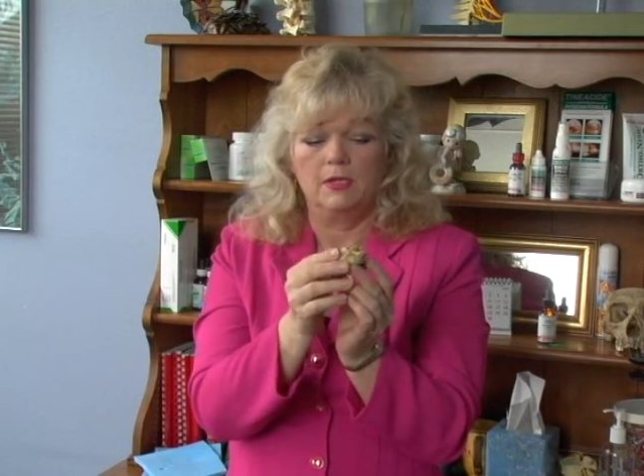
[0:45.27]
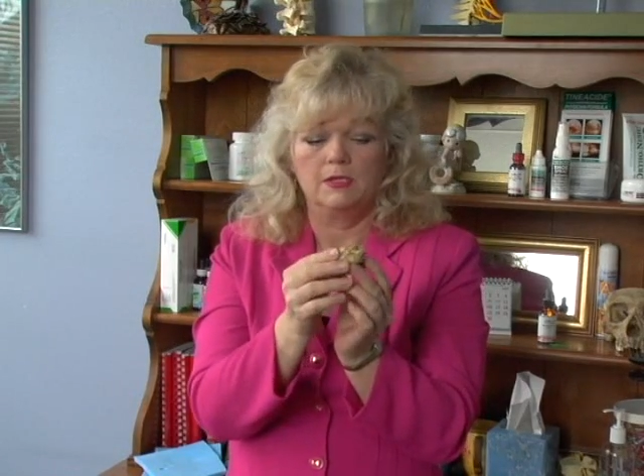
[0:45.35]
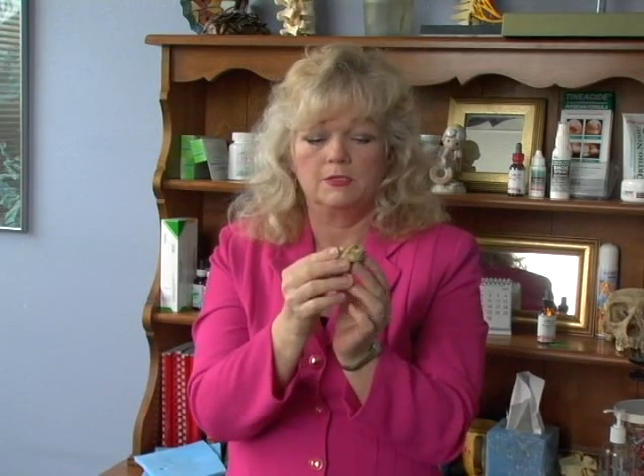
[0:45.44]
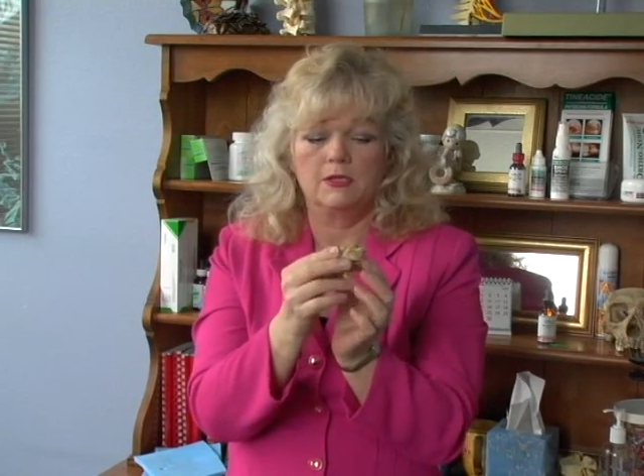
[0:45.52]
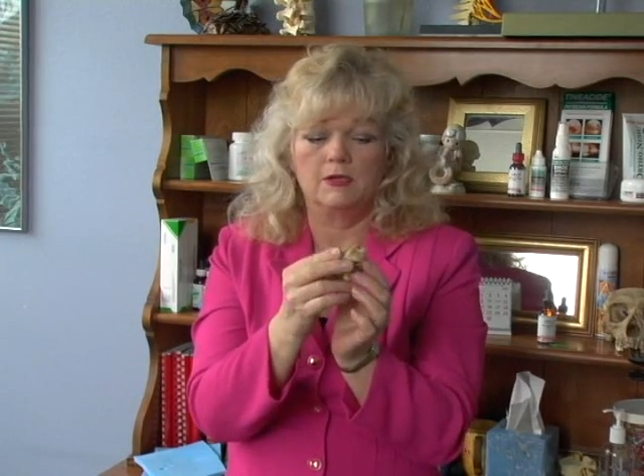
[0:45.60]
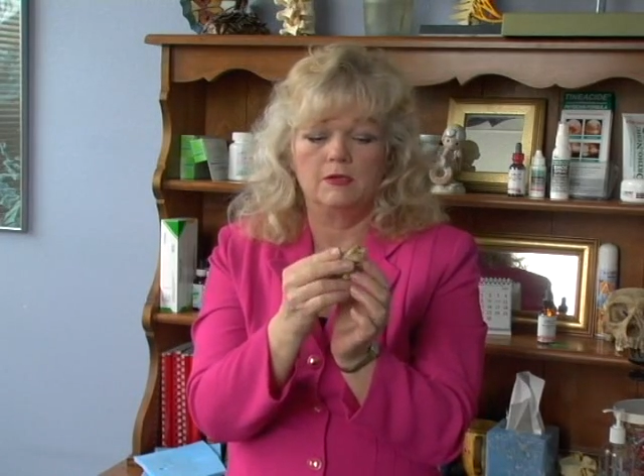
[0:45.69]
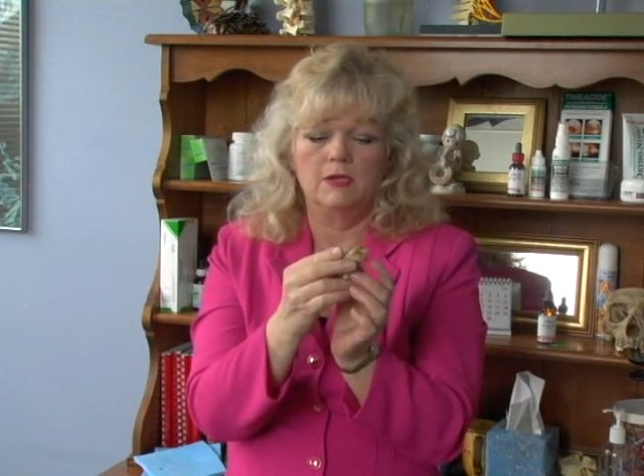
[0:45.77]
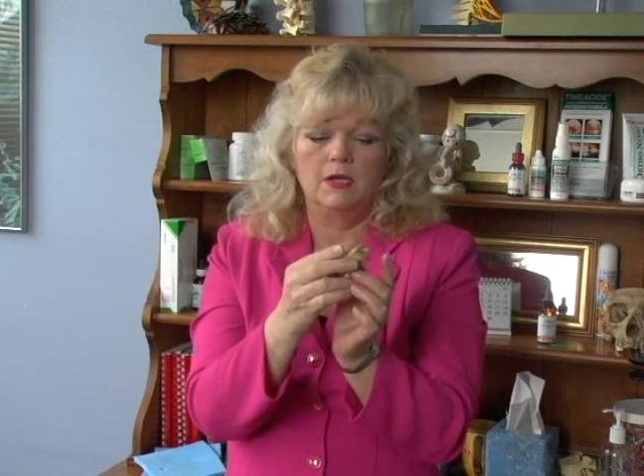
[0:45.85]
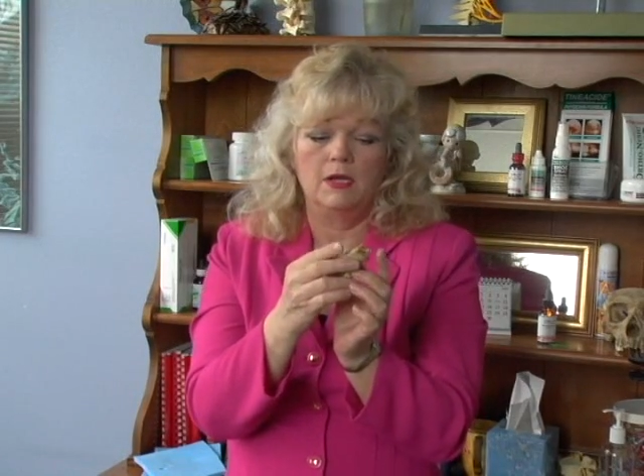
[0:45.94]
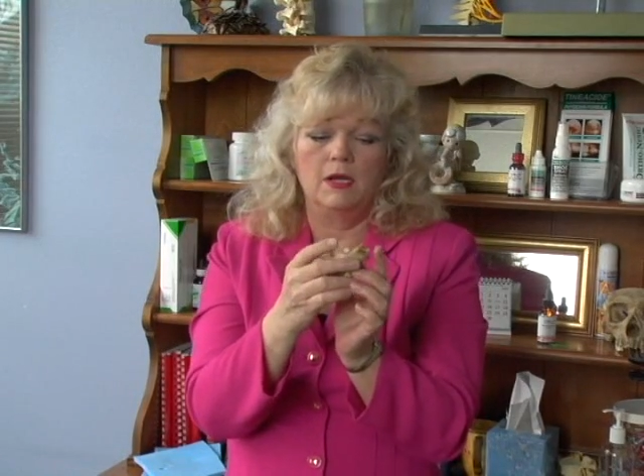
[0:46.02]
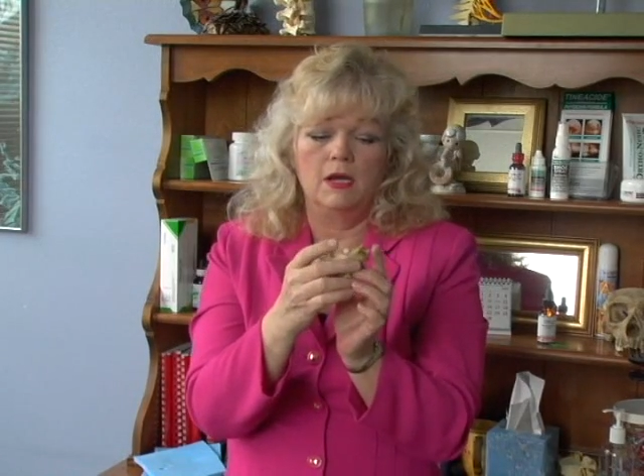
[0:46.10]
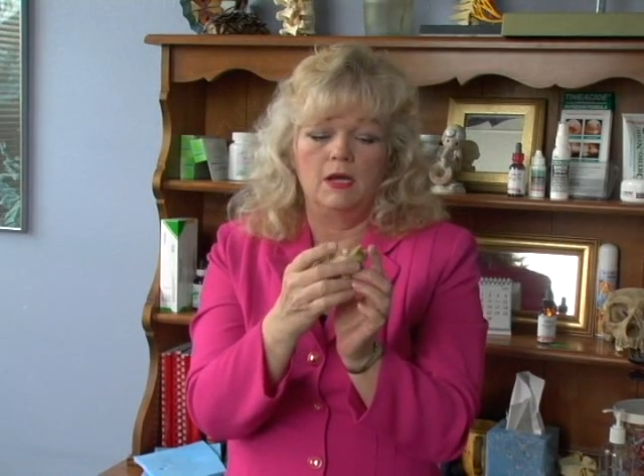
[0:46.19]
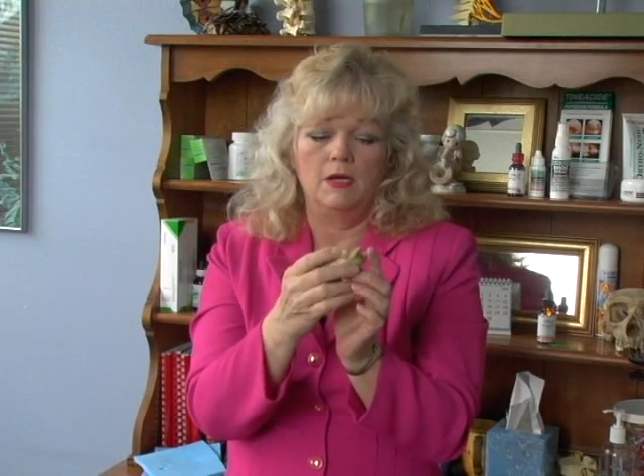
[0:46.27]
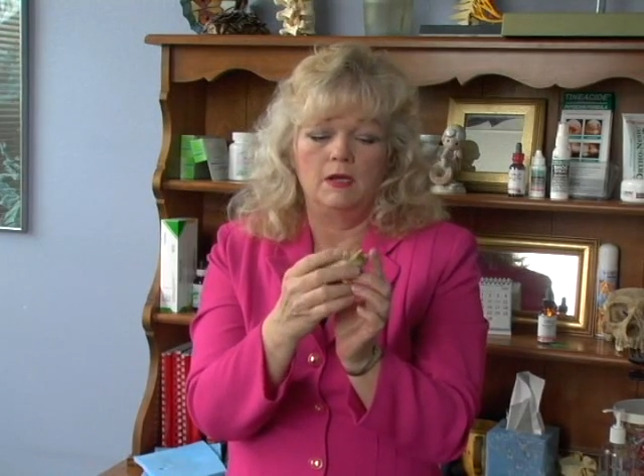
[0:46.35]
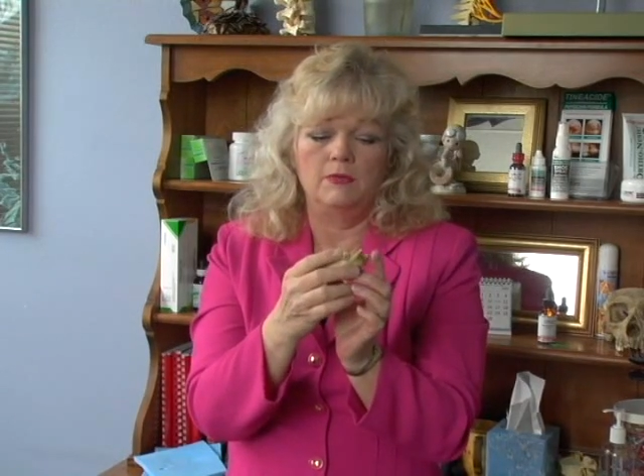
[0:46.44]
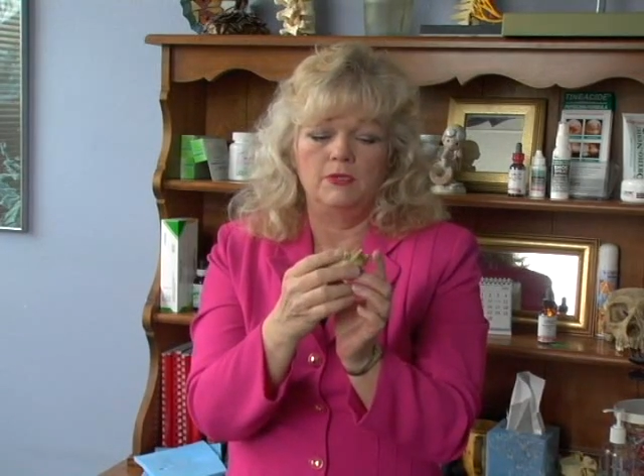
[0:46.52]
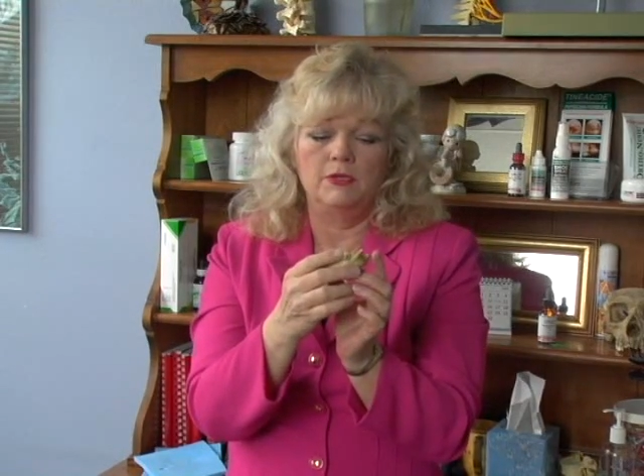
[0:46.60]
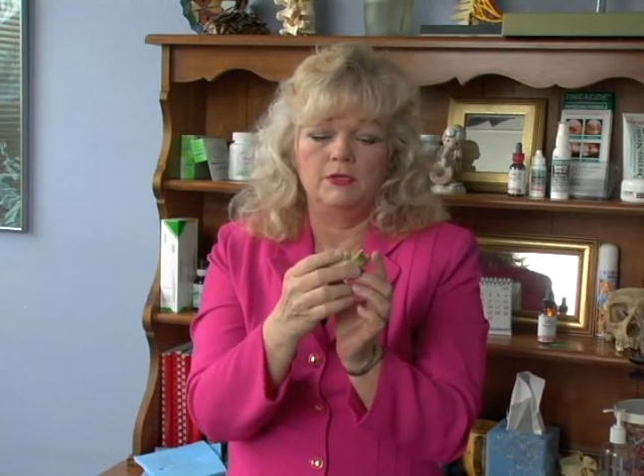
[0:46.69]
So
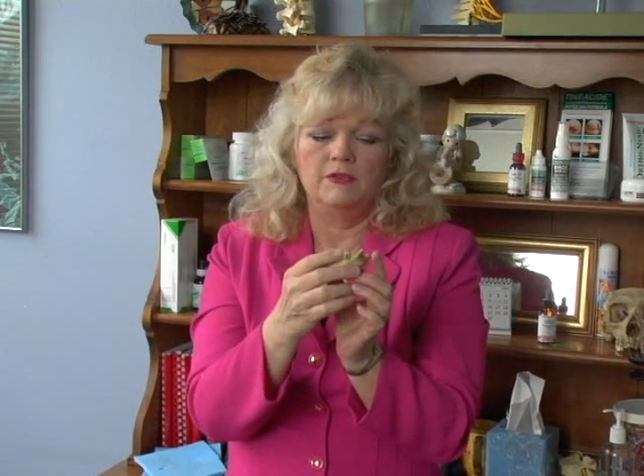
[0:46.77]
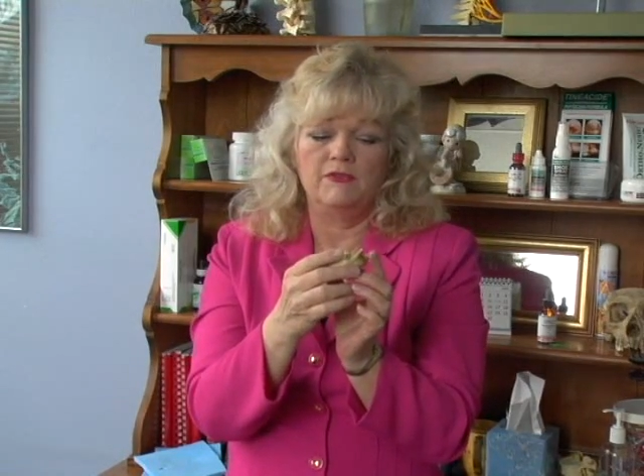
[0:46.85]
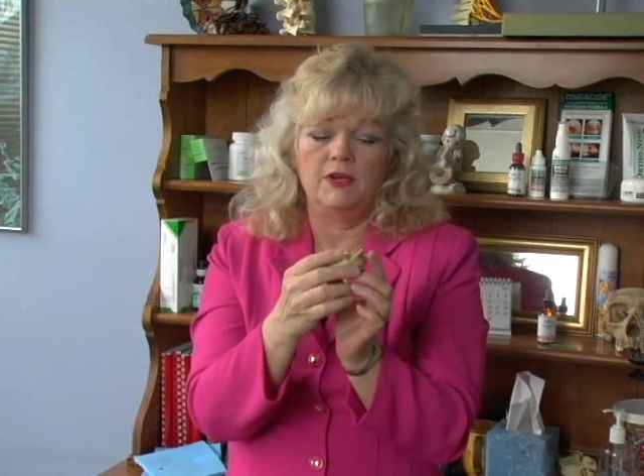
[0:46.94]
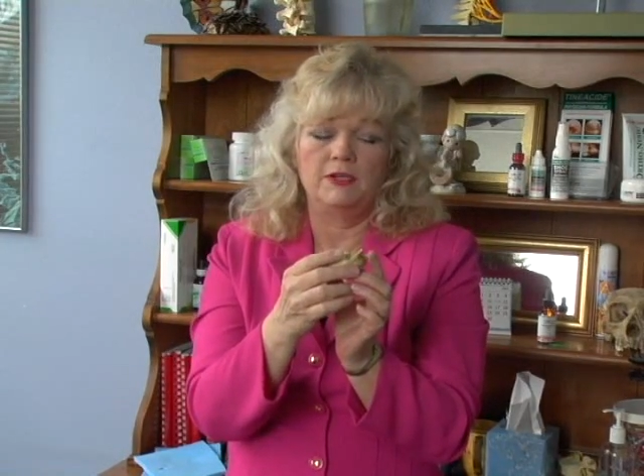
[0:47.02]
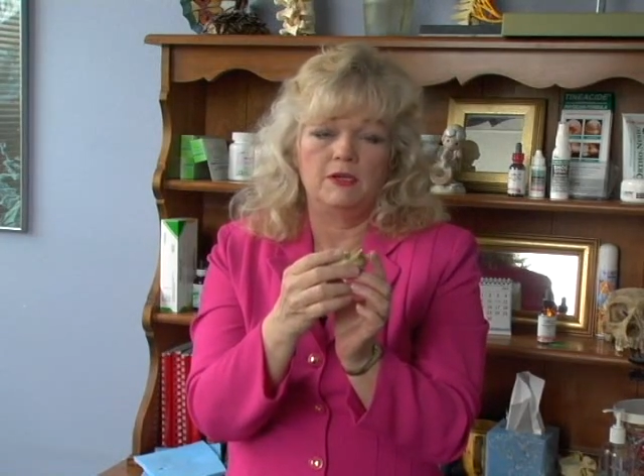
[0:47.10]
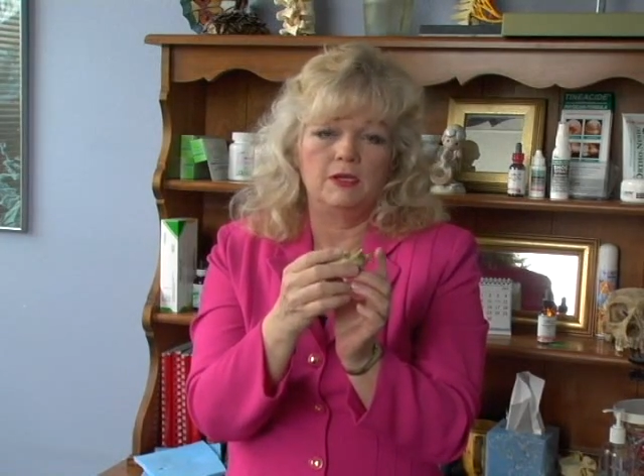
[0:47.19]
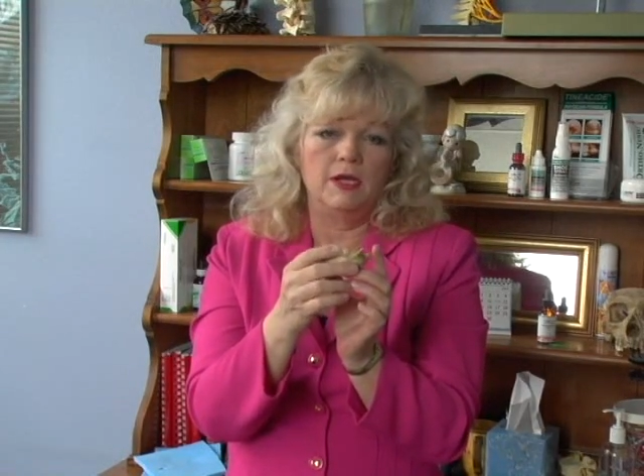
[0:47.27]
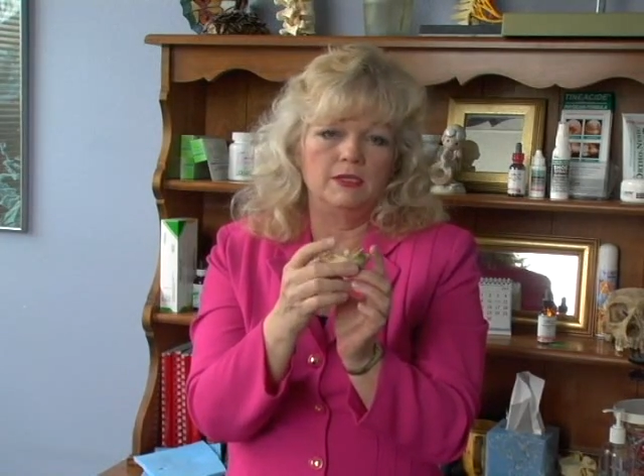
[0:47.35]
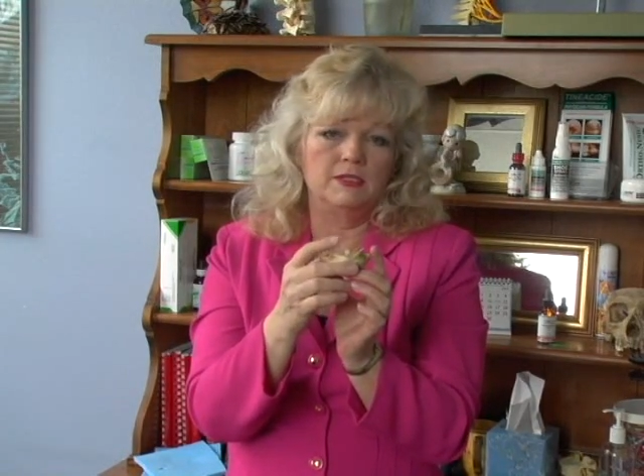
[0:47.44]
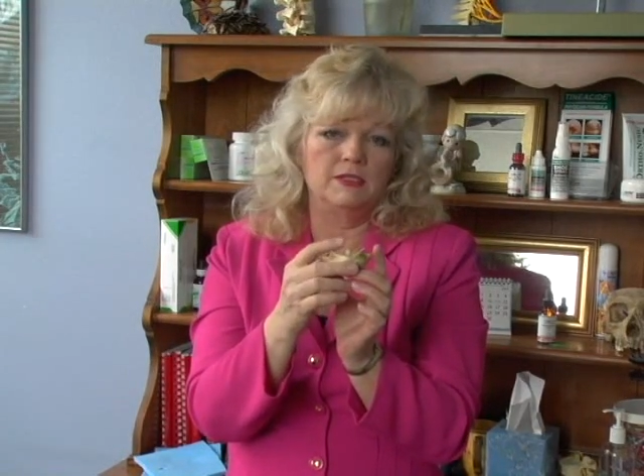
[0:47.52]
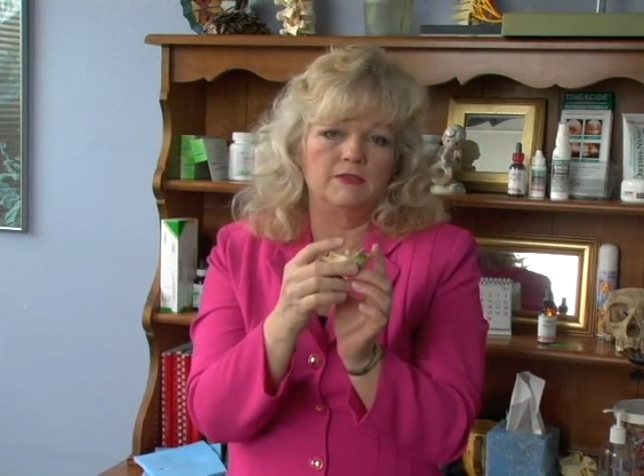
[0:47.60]
you're going to find all kinds